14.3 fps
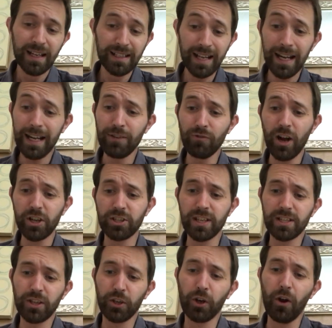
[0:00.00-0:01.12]
Lily rushed
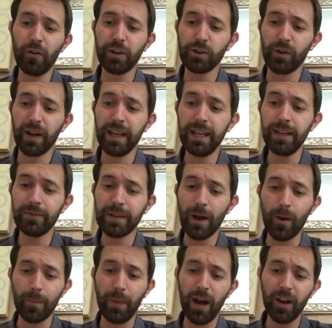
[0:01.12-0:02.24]
into the corridor and heaved
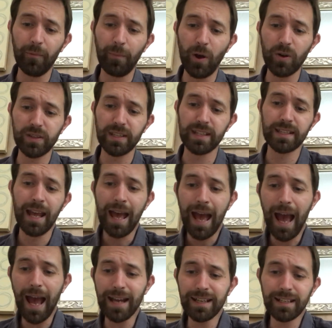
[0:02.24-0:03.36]
out a pile of boxes,
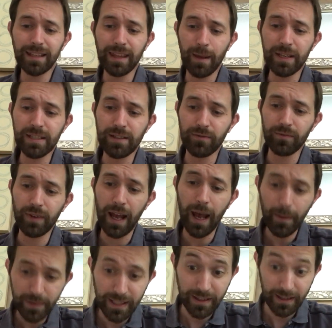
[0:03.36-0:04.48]
handing them
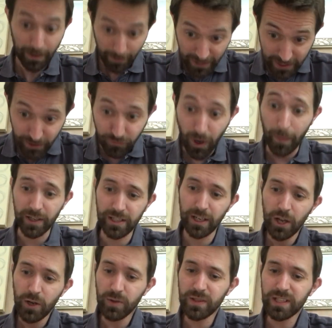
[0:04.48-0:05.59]
into Robert,
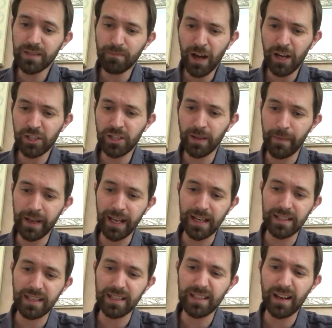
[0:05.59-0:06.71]
who smashed them
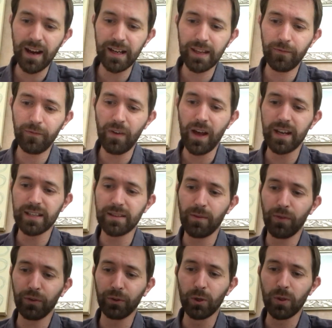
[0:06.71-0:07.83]
against the side of the furnace and
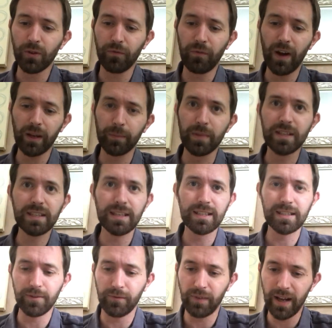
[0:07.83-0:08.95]
threw the fragments into
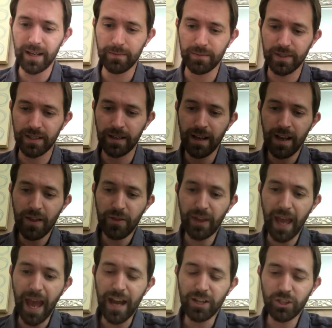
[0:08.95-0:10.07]
the flames. The
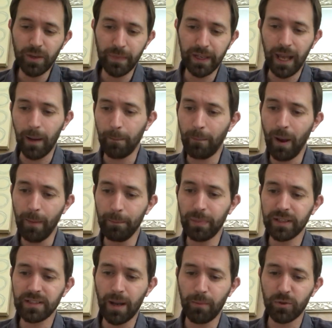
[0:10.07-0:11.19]
engine began
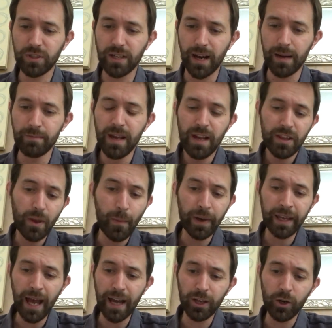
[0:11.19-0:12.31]
pumping double time, the
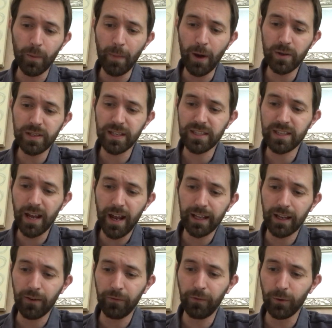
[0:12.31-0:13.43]
mechanical motor turning
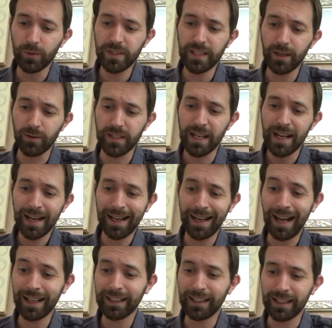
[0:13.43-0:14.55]
at full tilt,
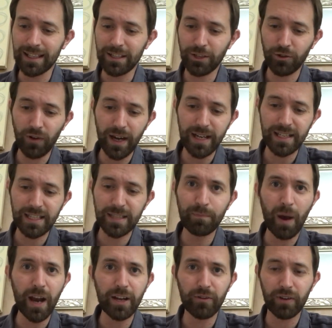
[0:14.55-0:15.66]
clanking its crazed,
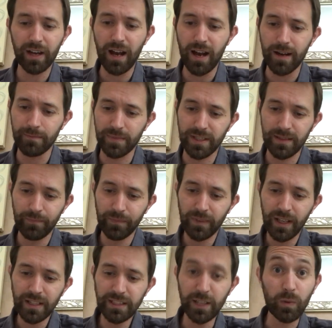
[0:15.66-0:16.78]
spidery arms.
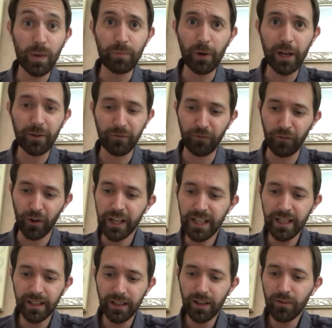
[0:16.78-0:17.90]
"Did we break
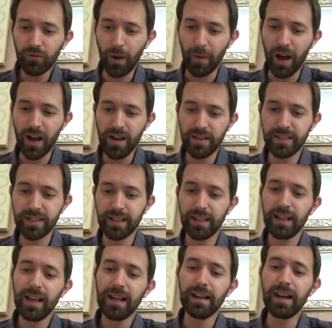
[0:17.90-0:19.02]
free?" Robert asked.
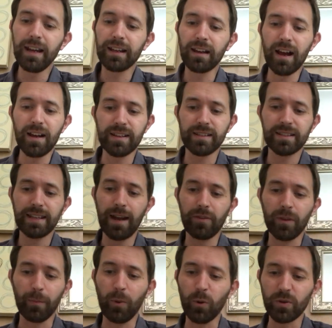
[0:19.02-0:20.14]
Lily glanced out
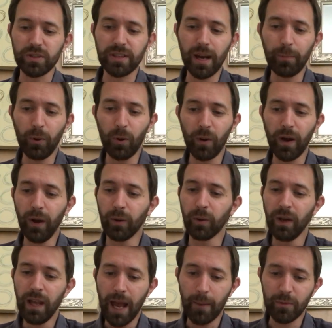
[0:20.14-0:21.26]
the portside porthole
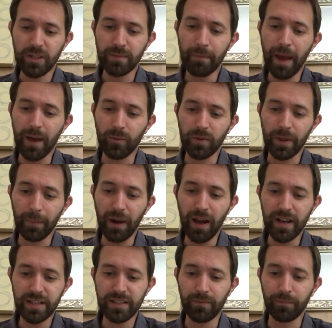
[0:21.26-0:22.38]
and was met with a
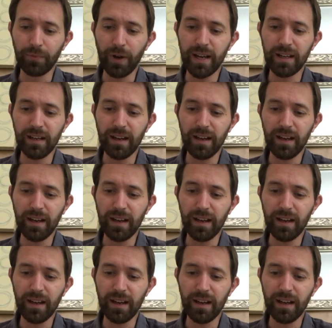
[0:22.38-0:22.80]
blast of bright